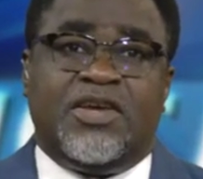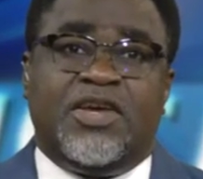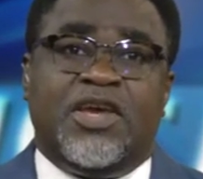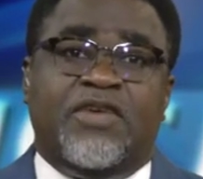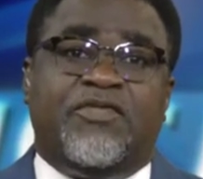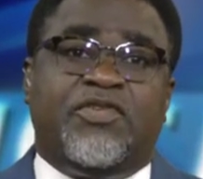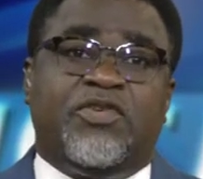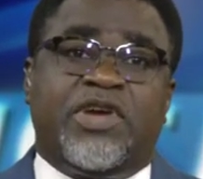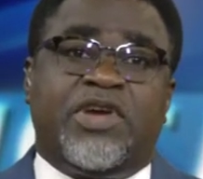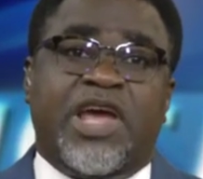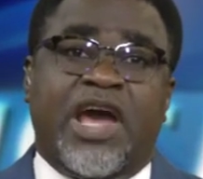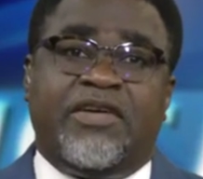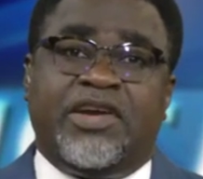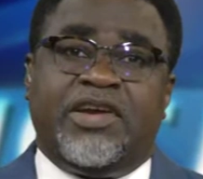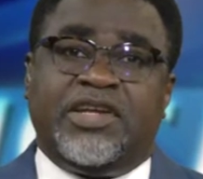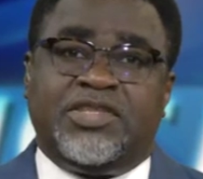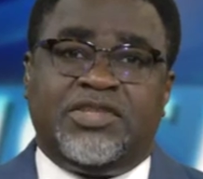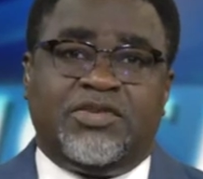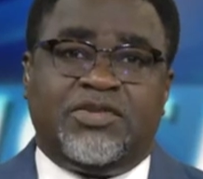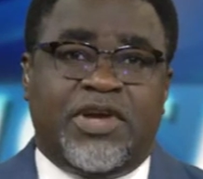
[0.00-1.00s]
If you get
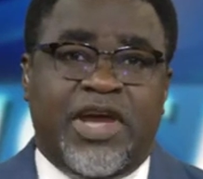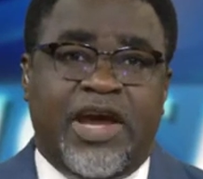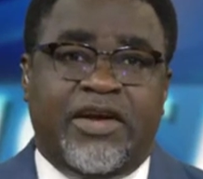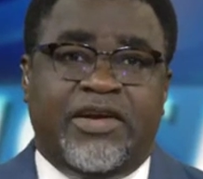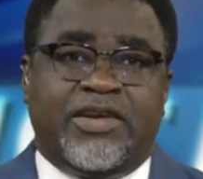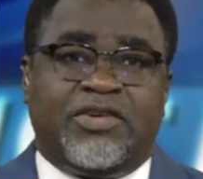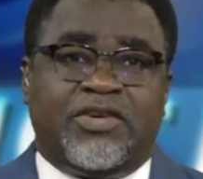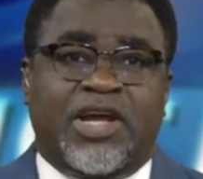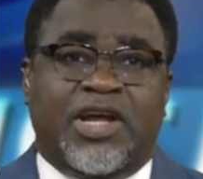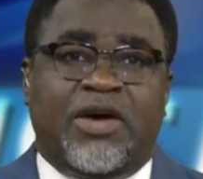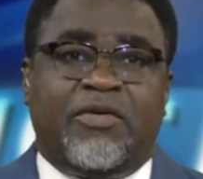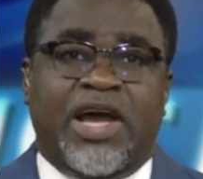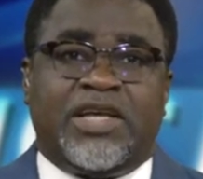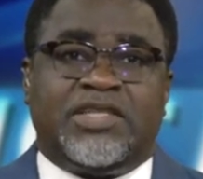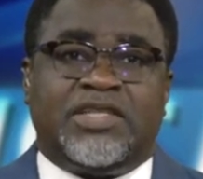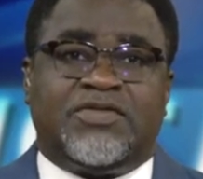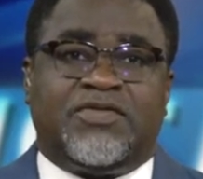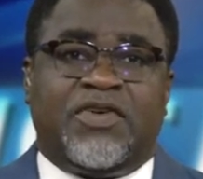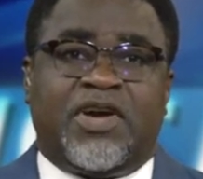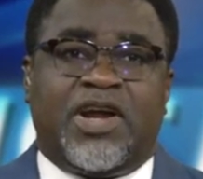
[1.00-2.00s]
it, you get it.
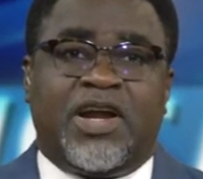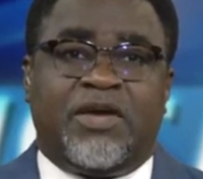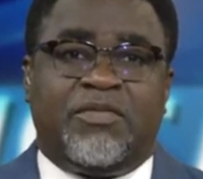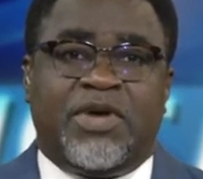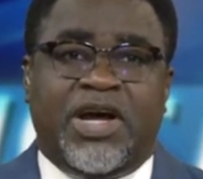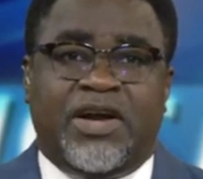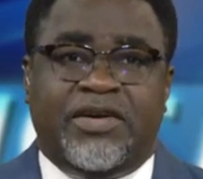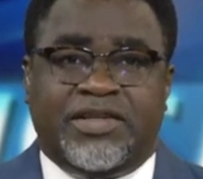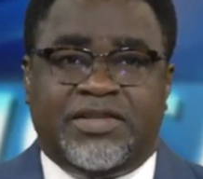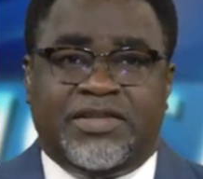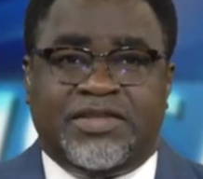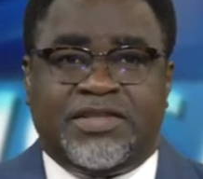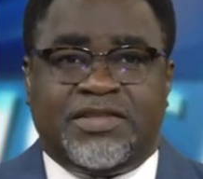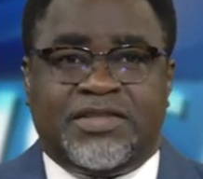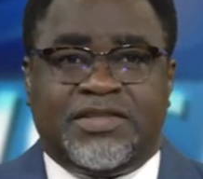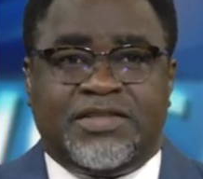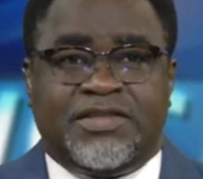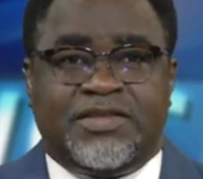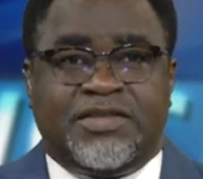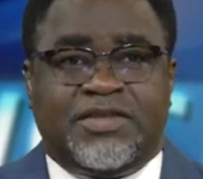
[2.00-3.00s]
Otherwise, forget about it.